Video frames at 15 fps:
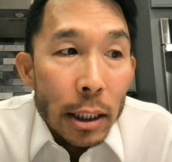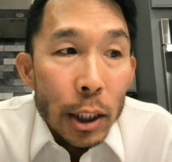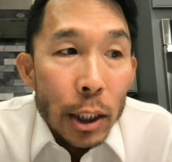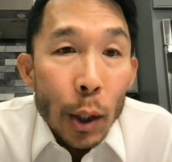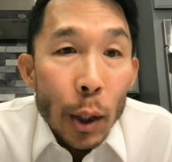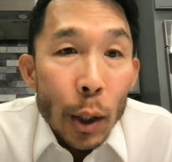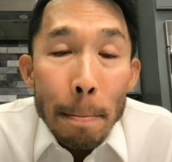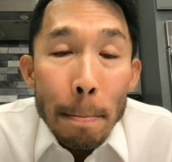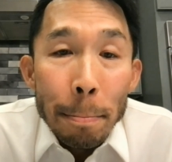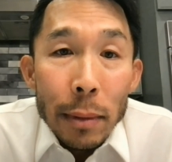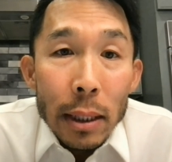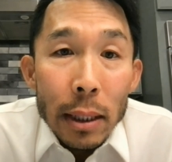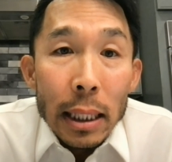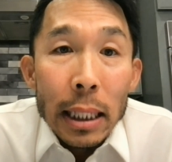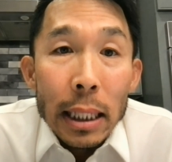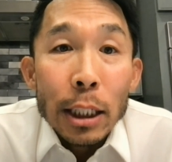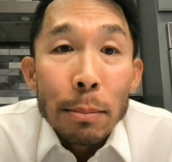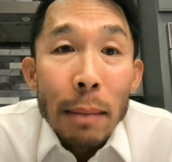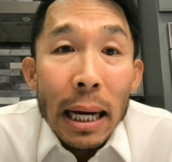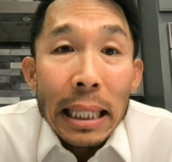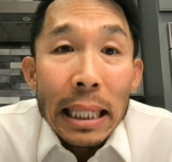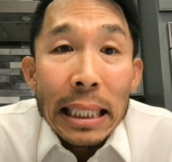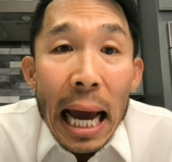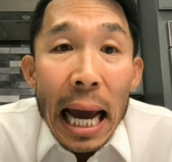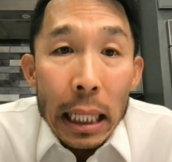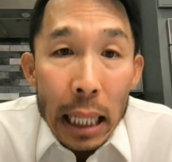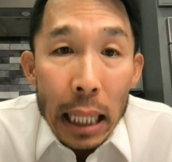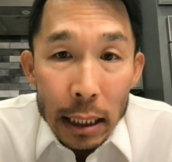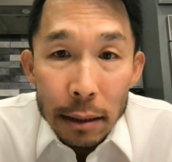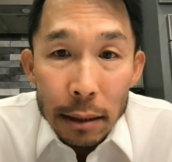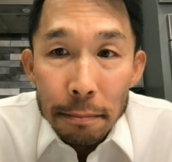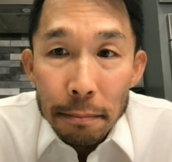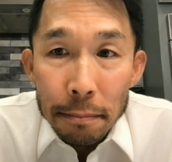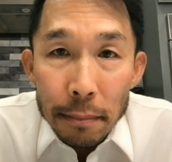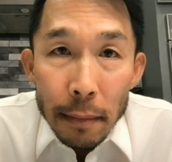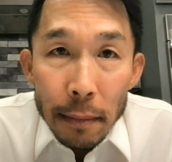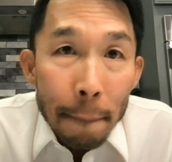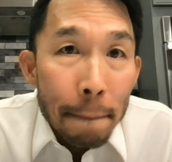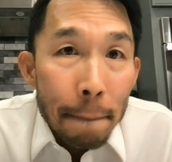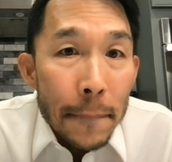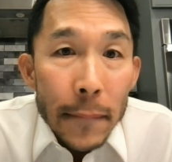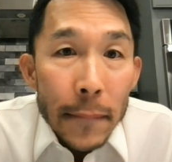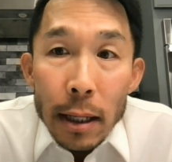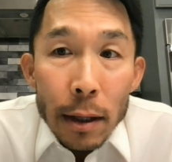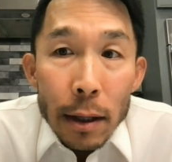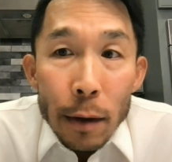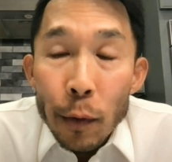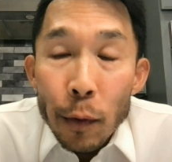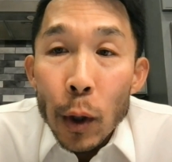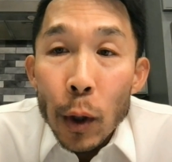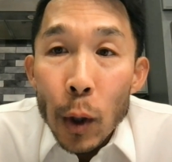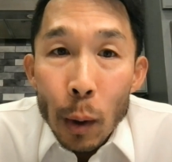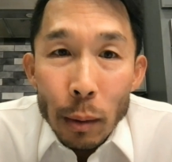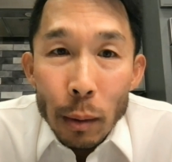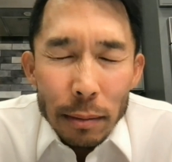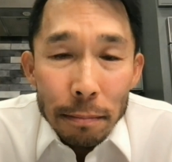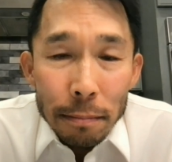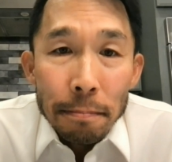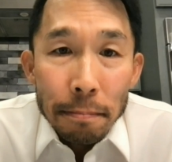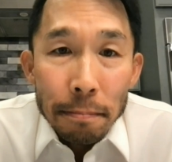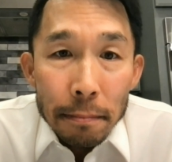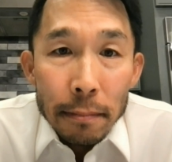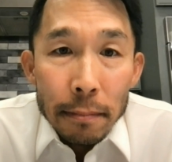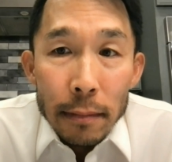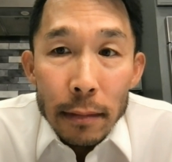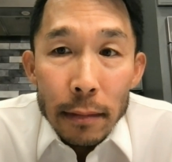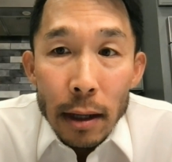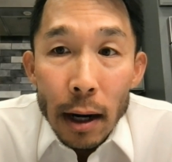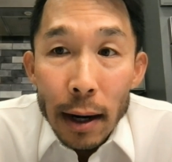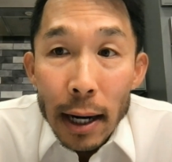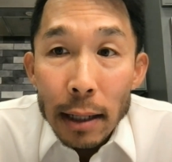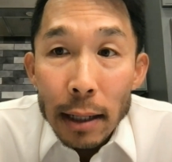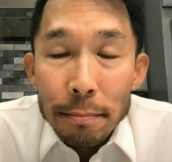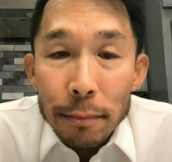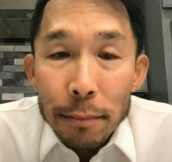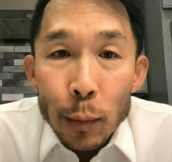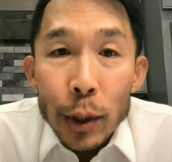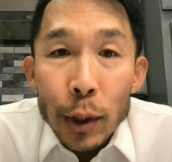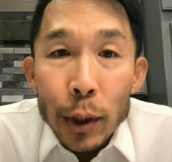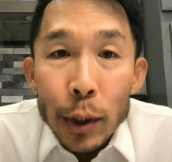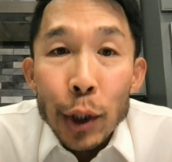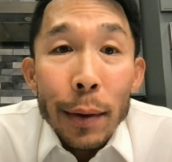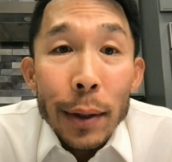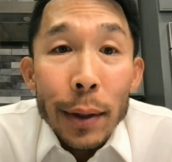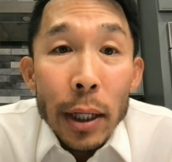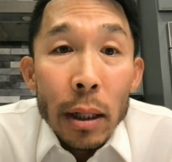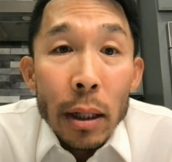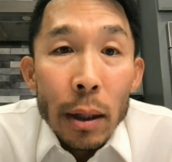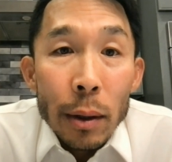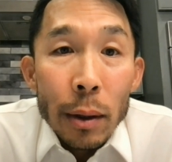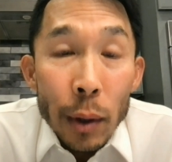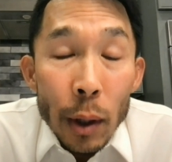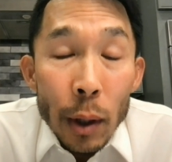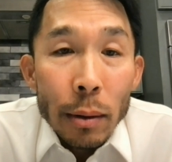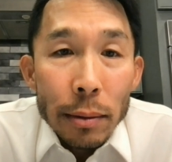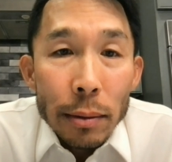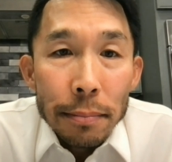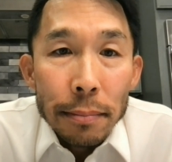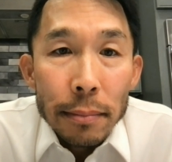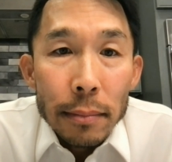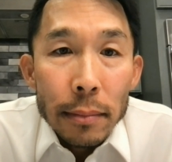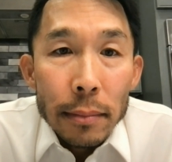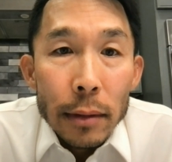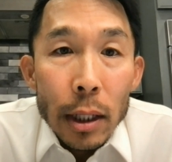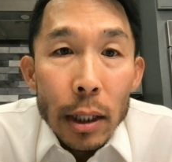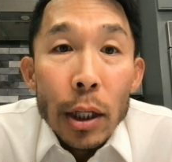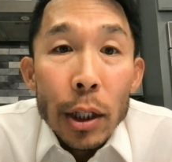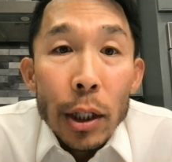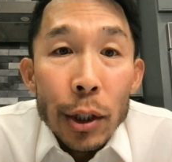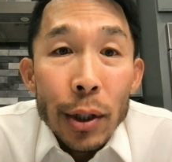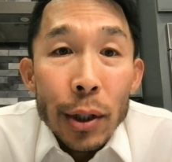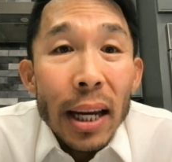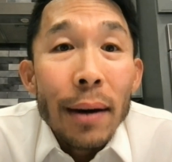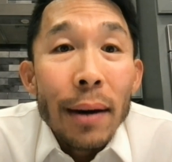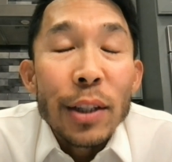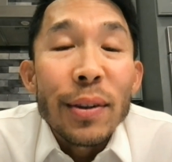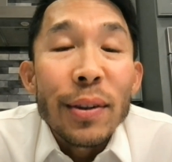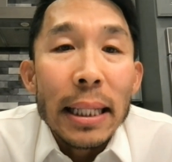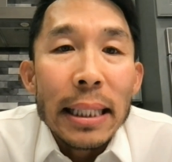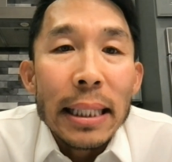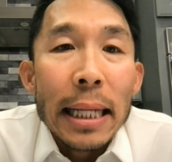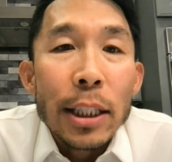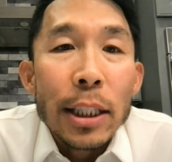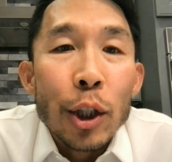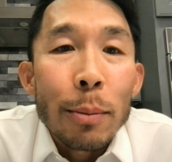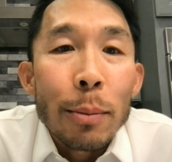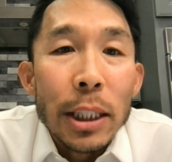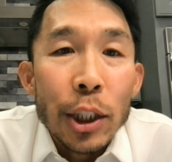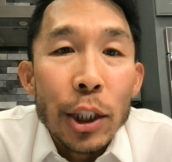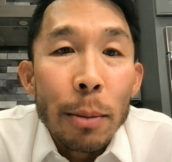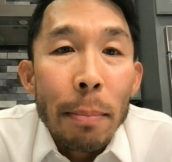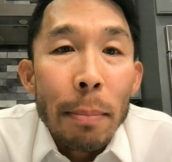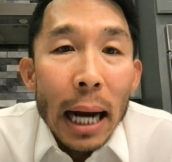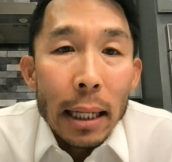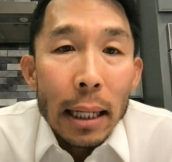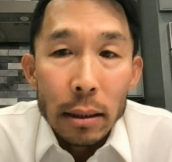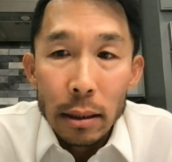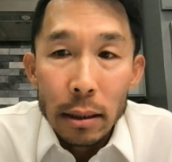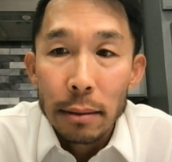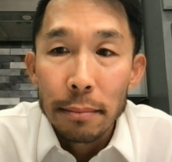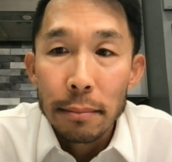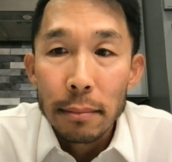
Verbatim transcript: So here's my tagline for Glow. All right, when you carry Glow, you're carrying. You got ten sermons in your pocket.